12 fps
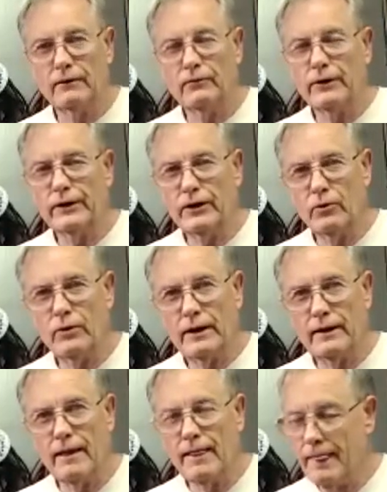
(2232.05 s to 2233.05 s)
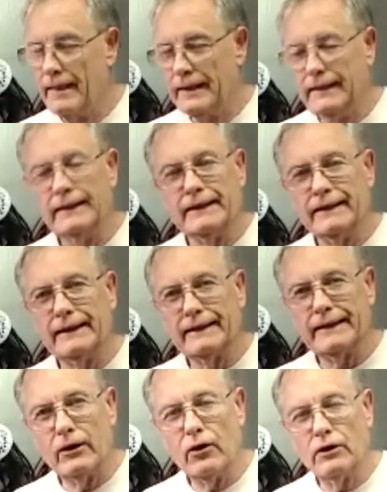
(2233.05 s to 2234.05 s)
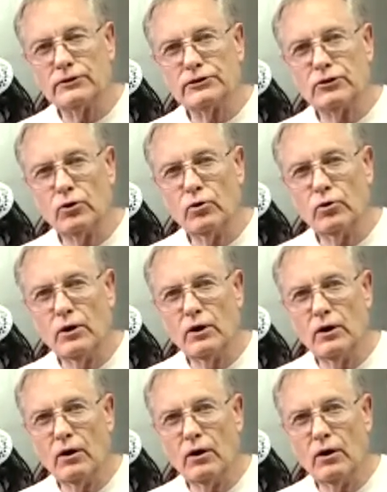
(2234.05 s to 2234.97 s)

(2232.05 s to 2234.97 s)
Well, you know what? They also